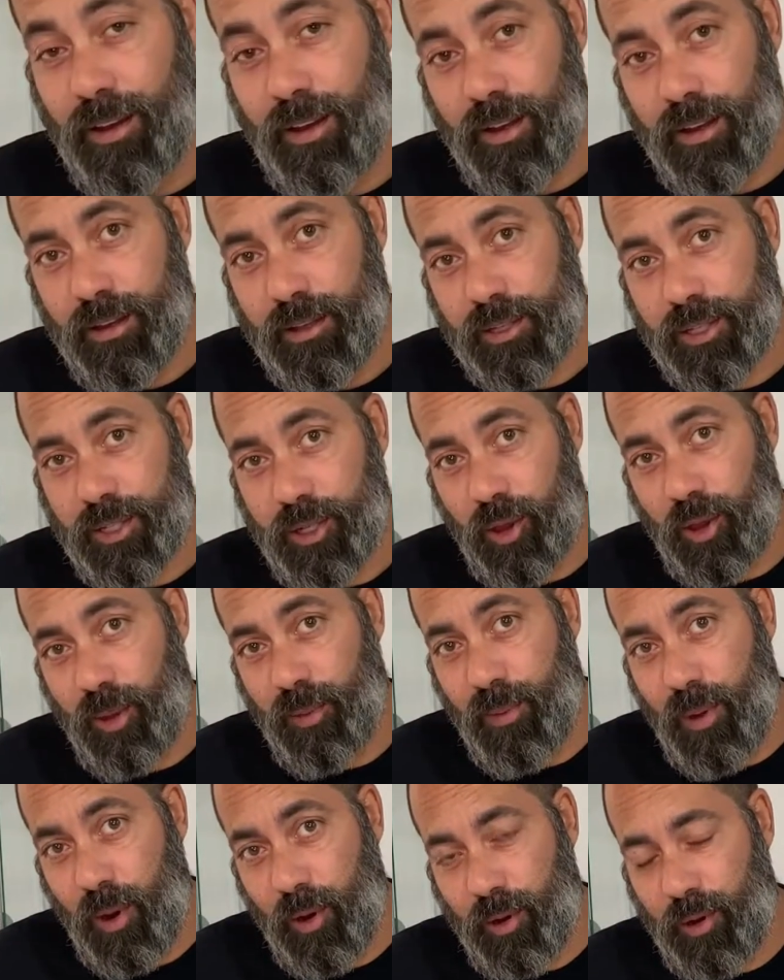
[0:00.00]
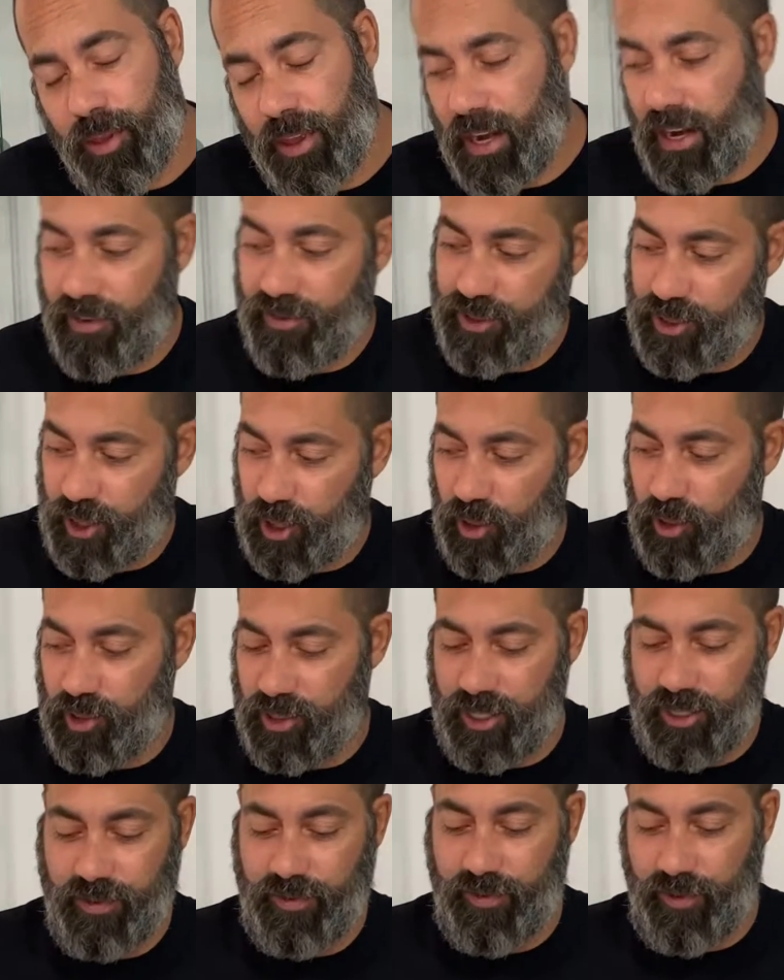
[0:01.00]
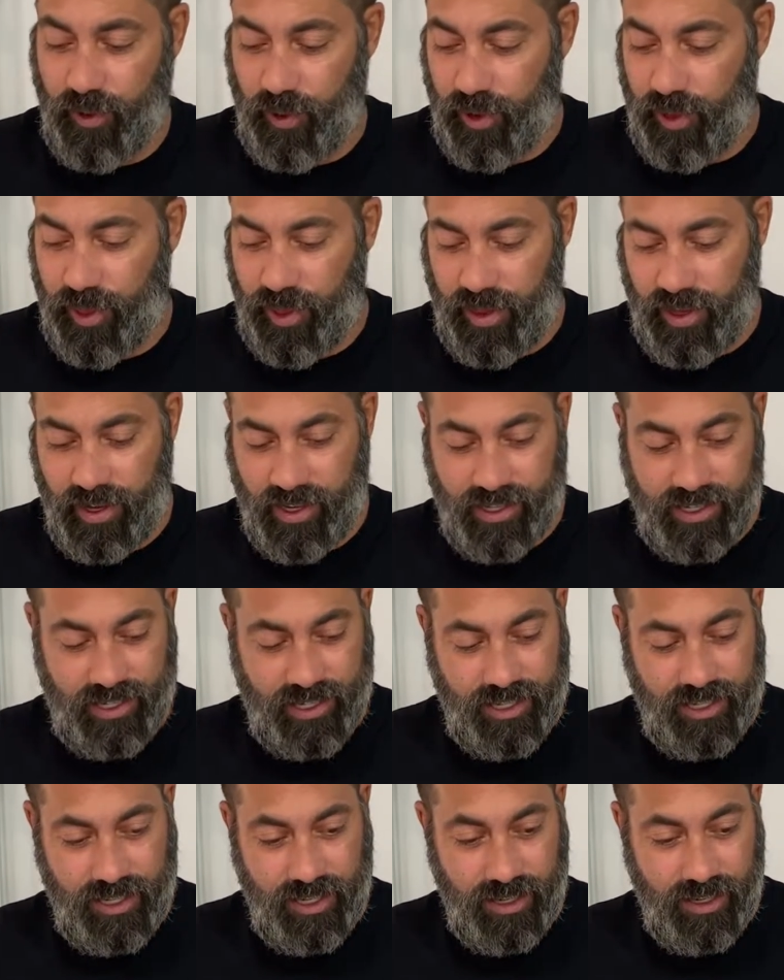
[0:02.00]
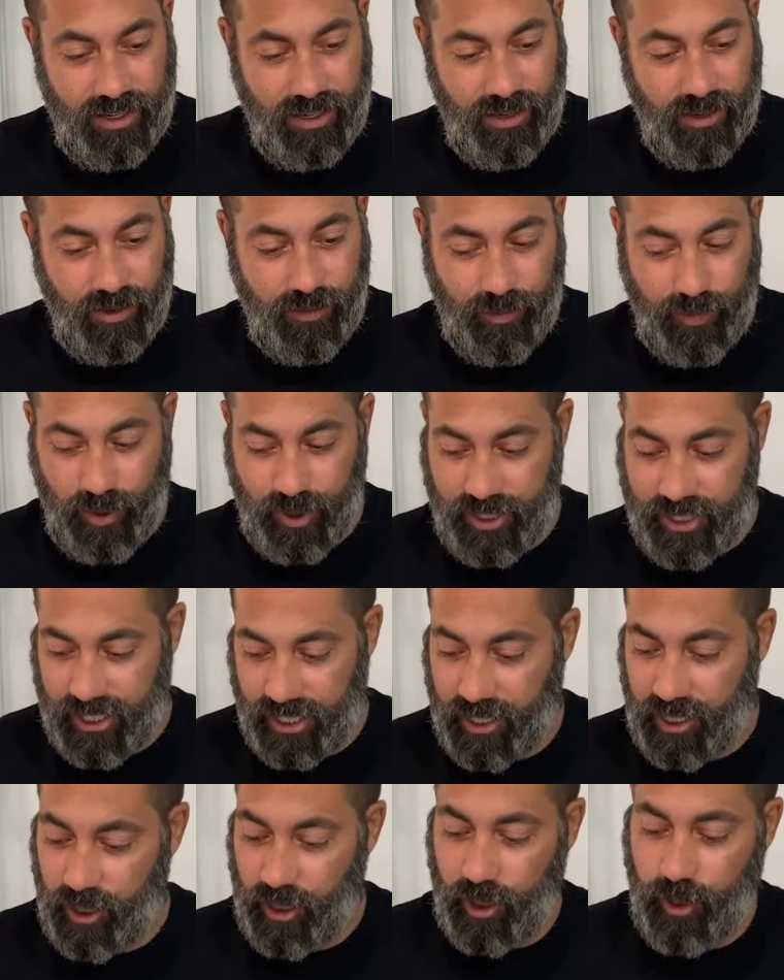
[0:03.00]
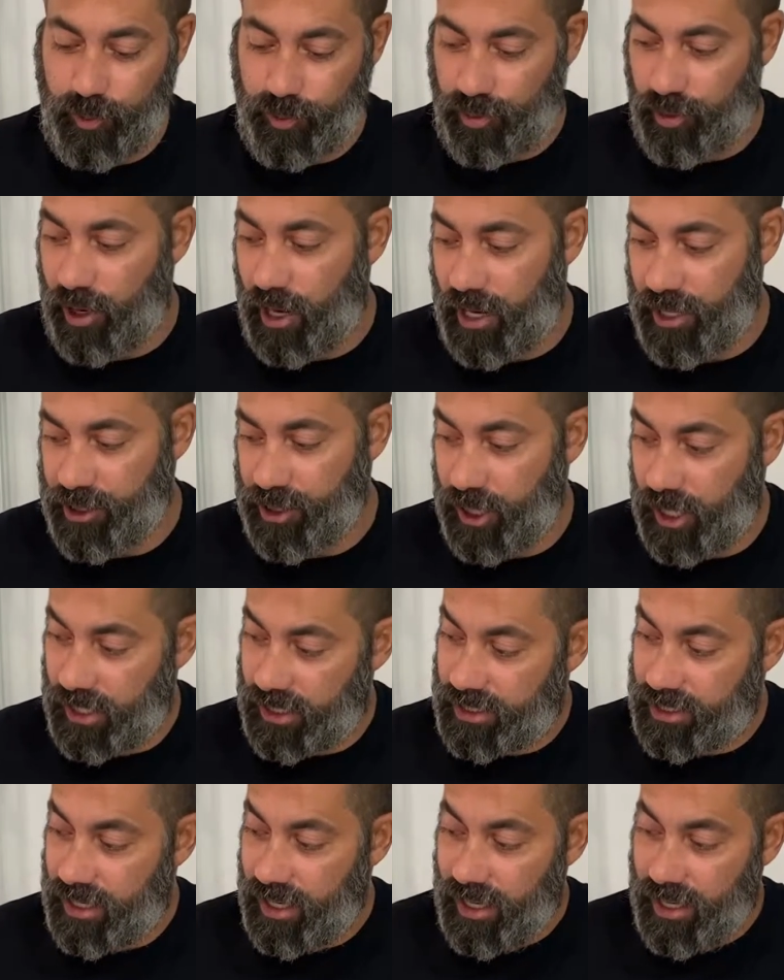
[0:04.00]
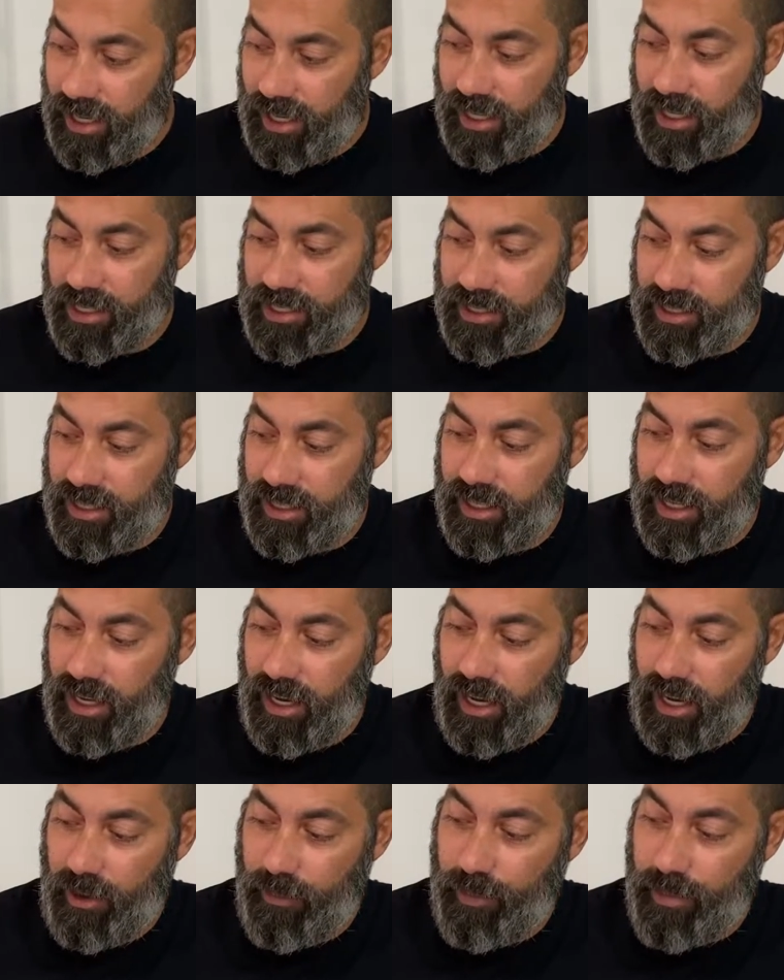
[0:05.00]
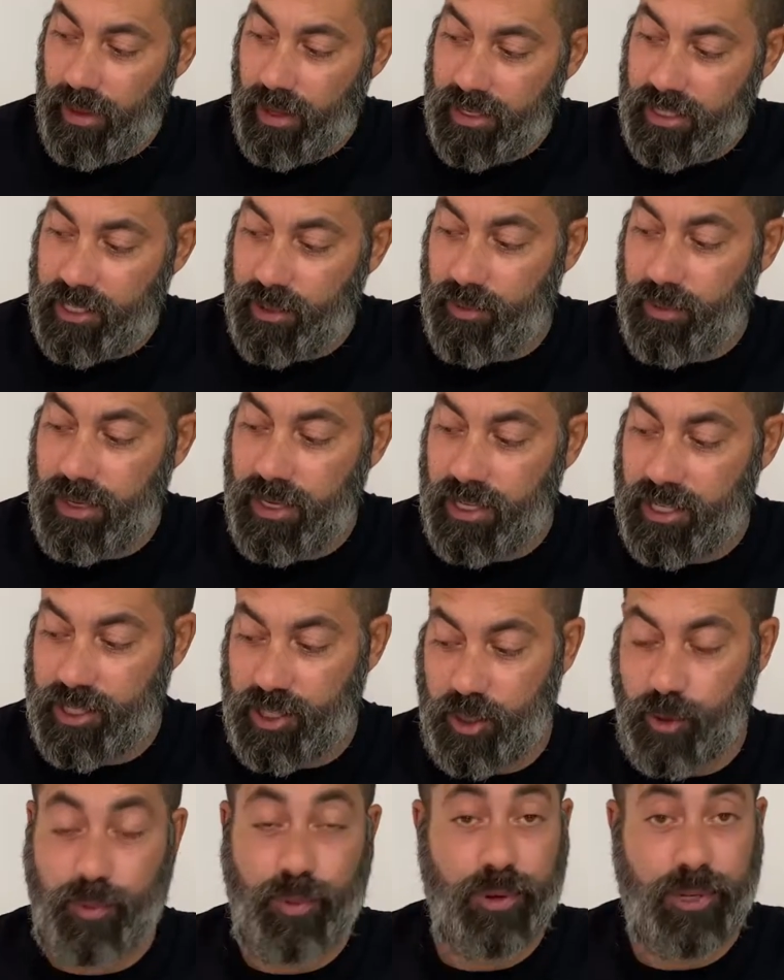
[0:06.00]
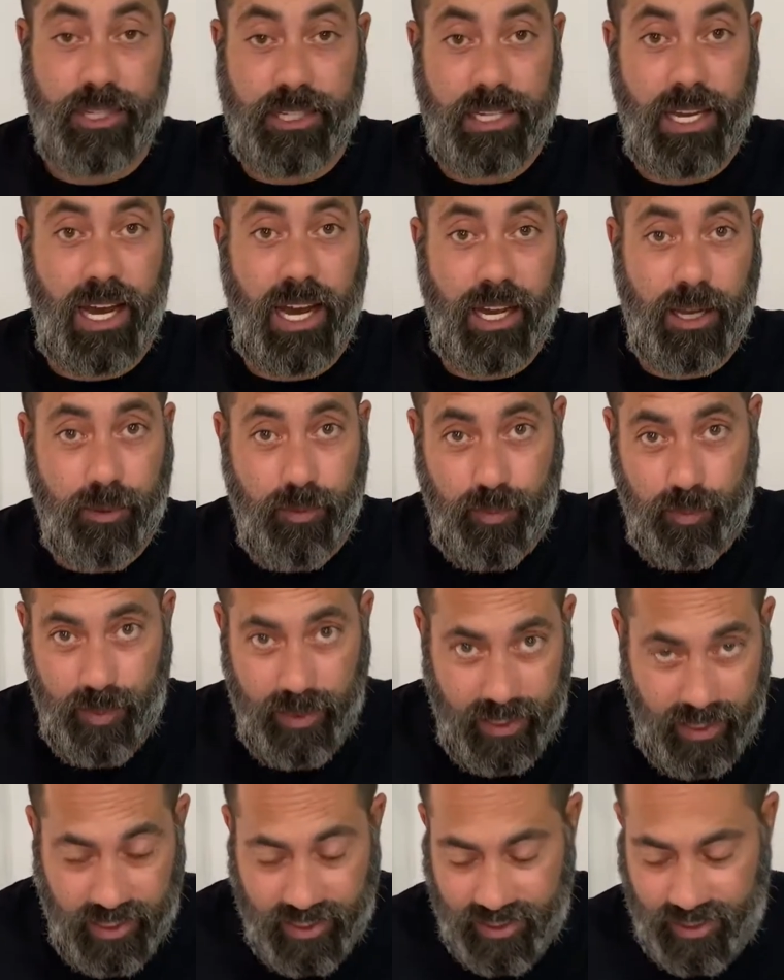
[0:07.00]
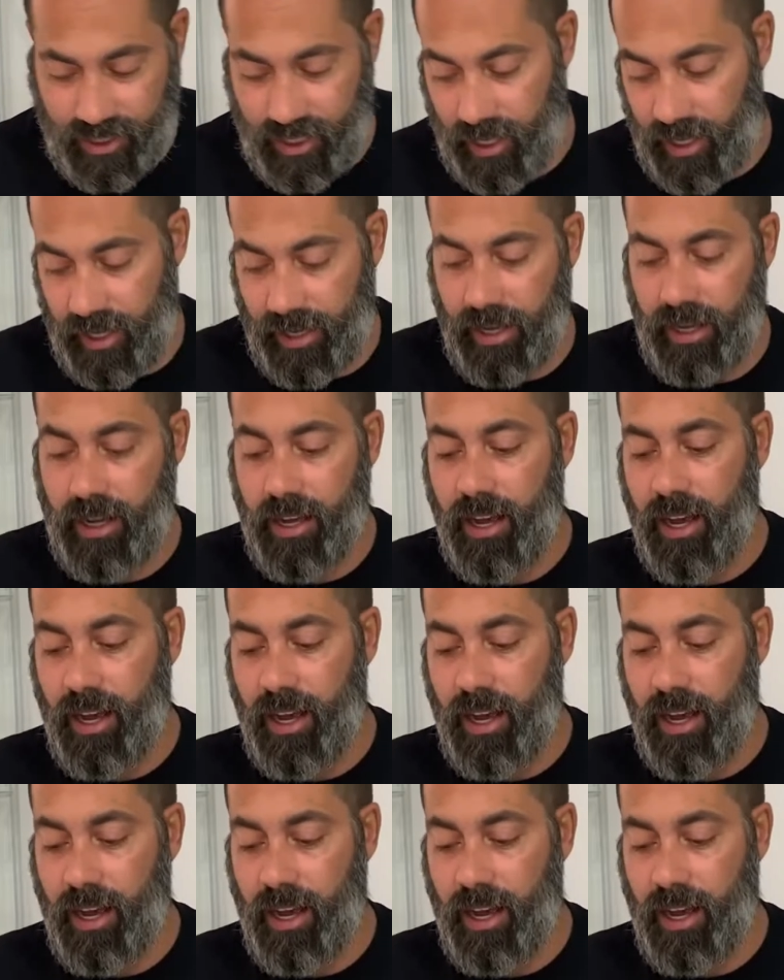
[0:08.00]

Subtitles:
So the motor that I've chosen for this particular project is the Tamiya Superstock BZ.